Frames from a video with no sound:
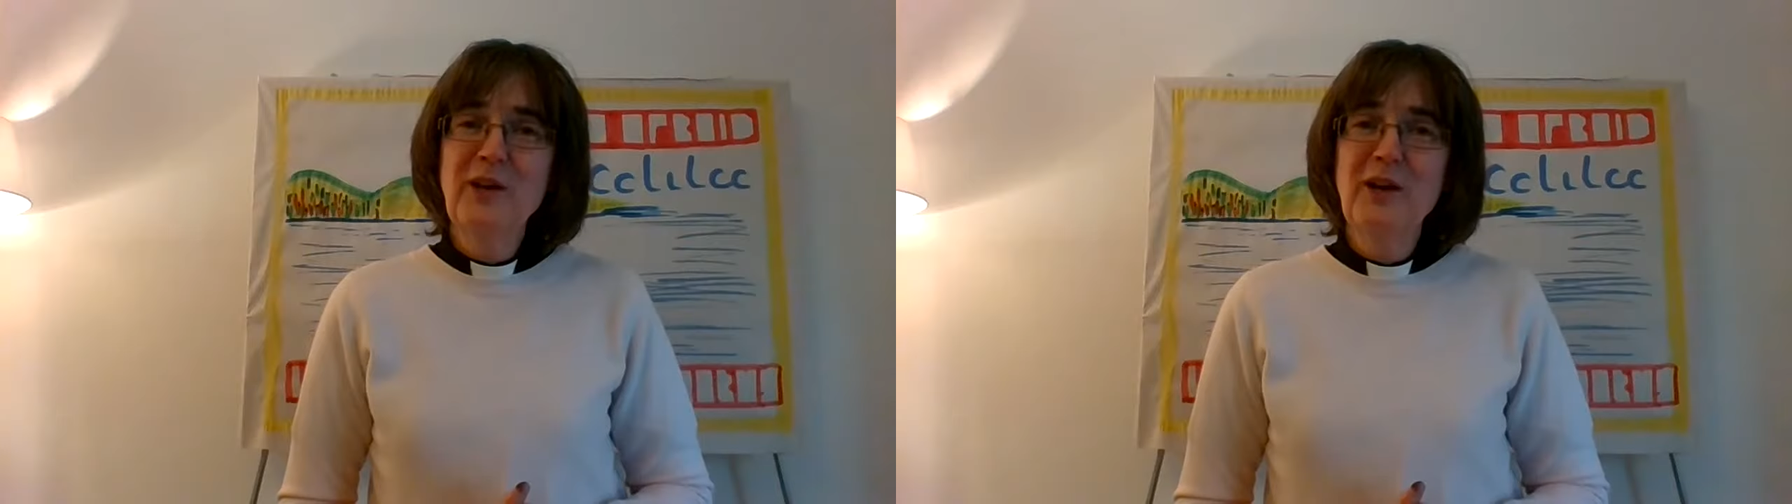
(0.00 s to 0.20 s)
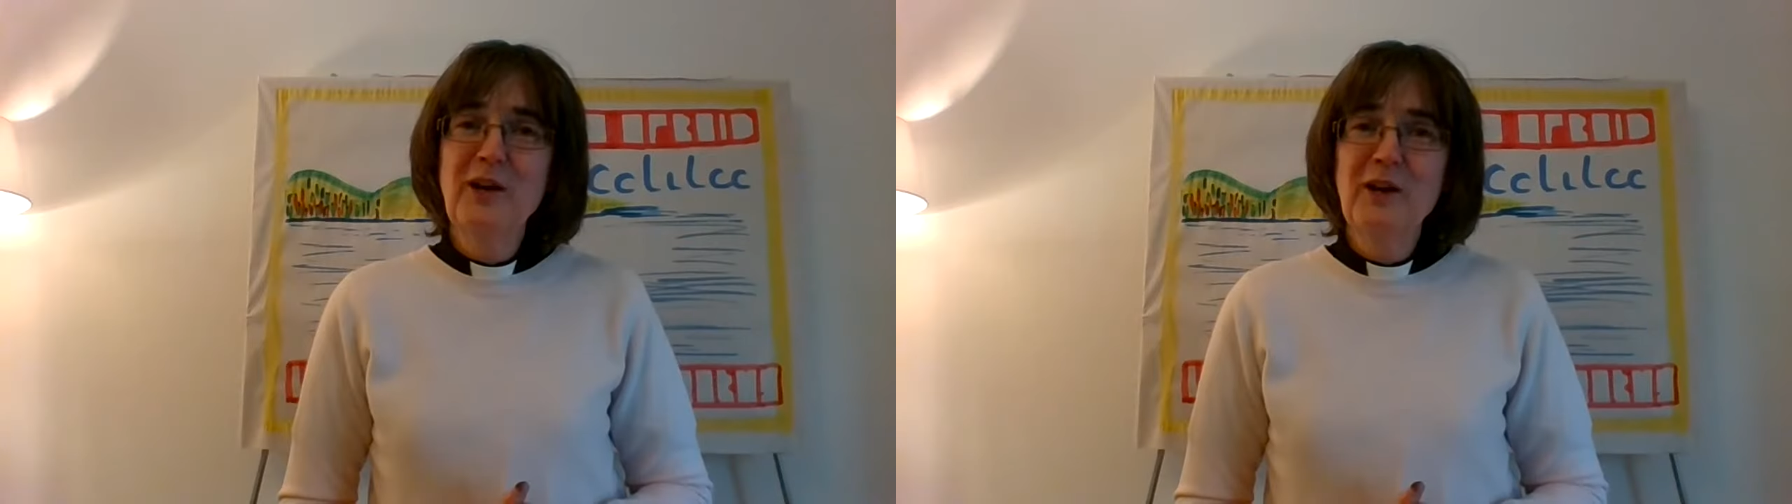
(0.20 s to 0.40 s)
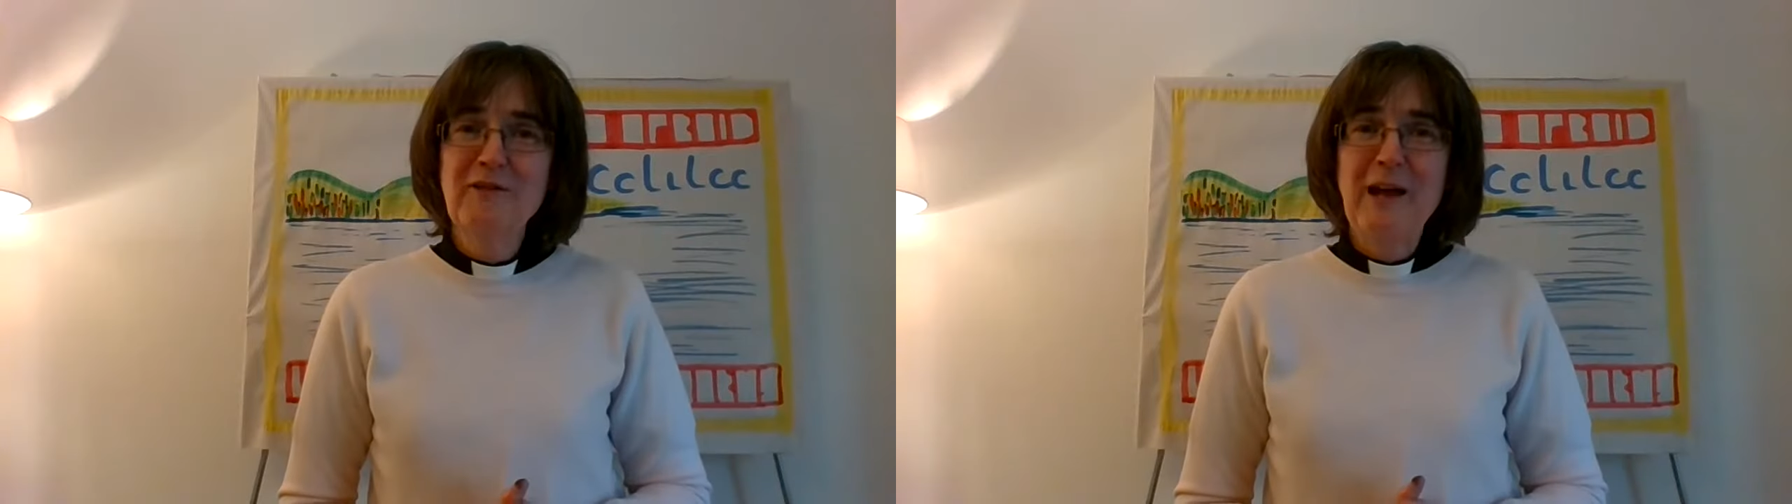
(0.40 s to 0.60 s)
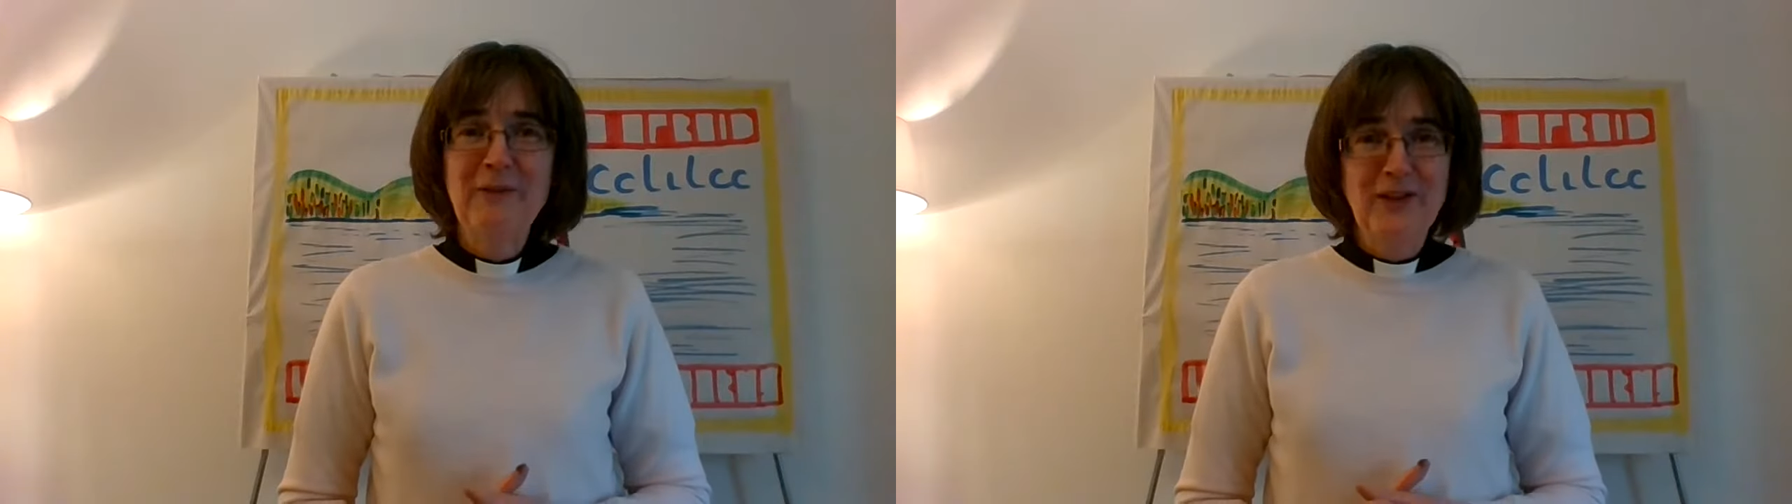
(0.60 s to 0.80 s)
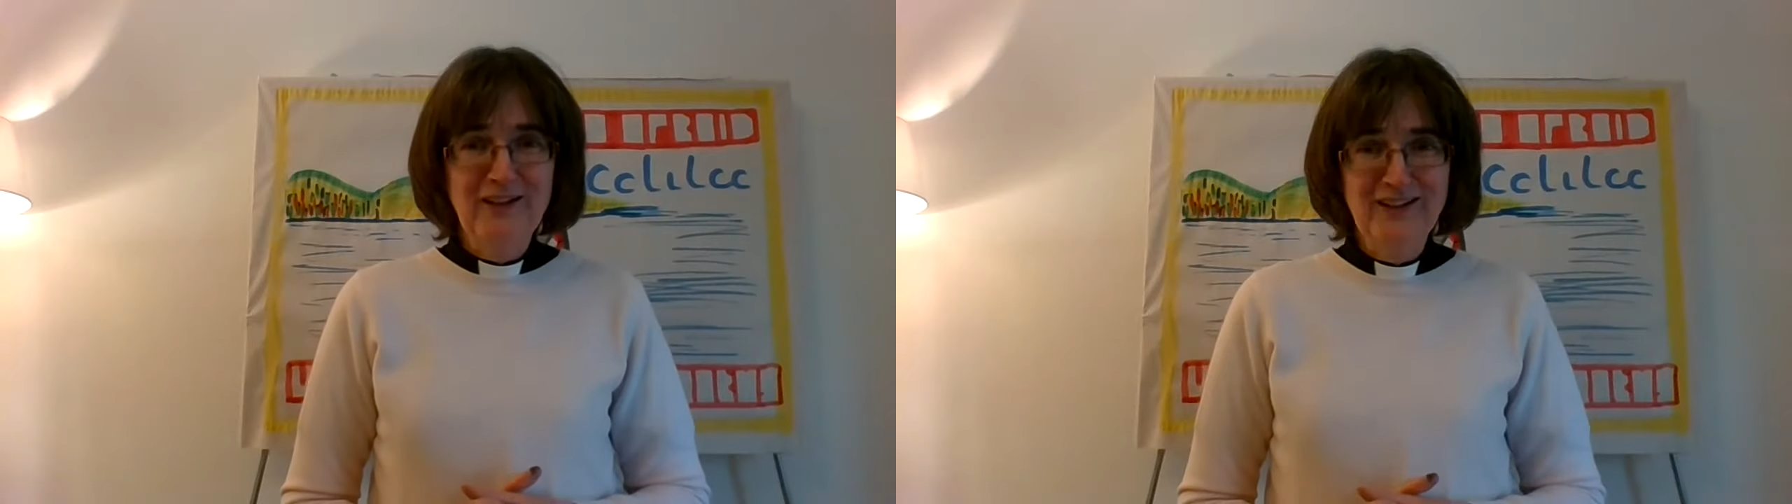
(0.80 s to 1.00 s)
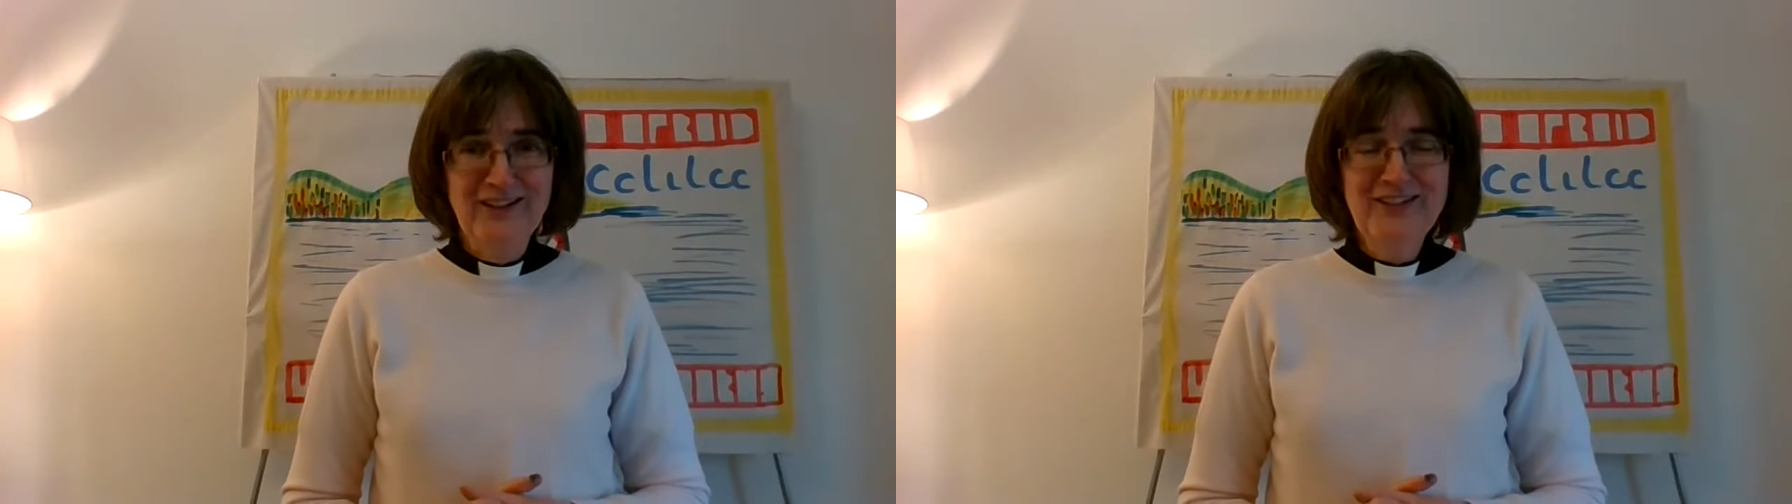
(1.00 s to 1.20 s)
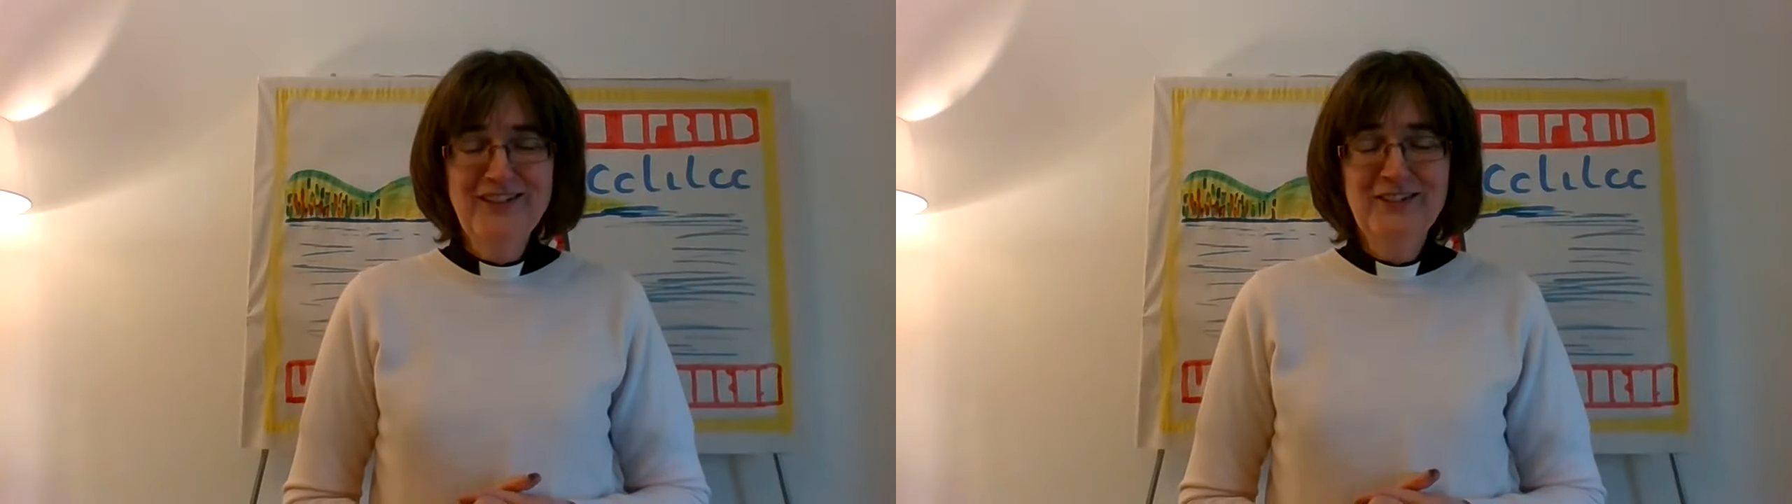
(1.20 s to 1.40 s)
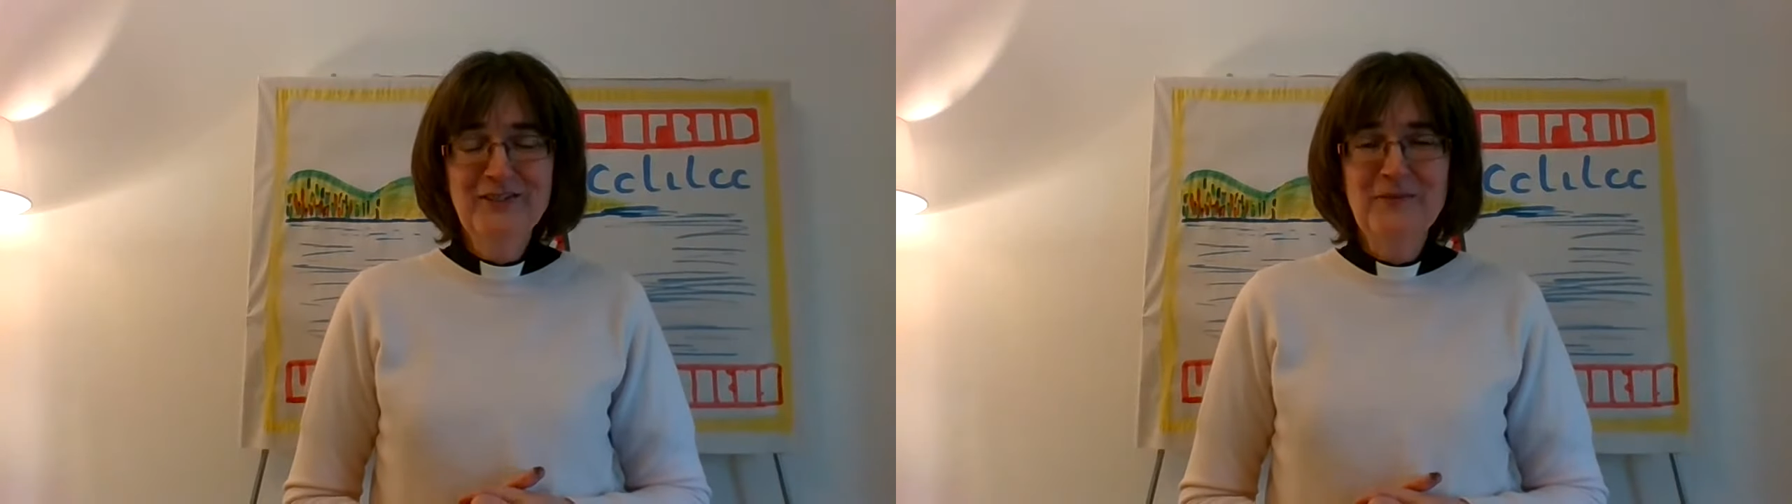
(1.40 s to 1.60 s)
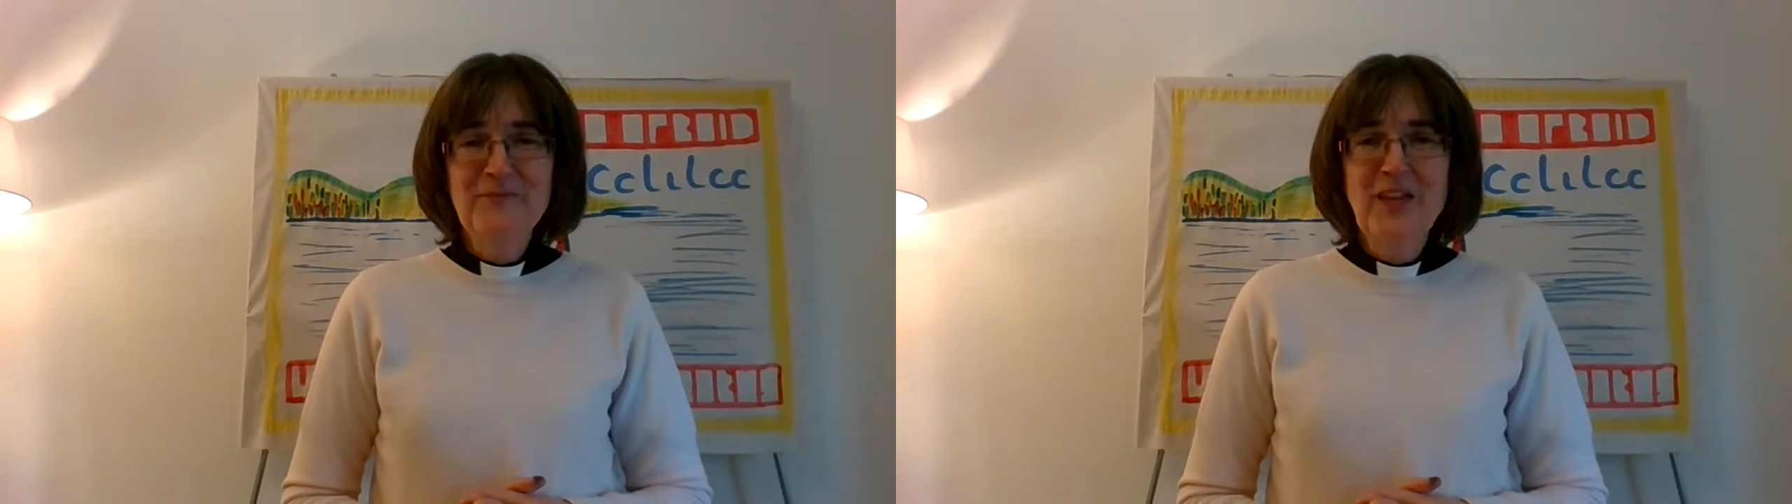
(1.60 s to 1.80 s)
around the islands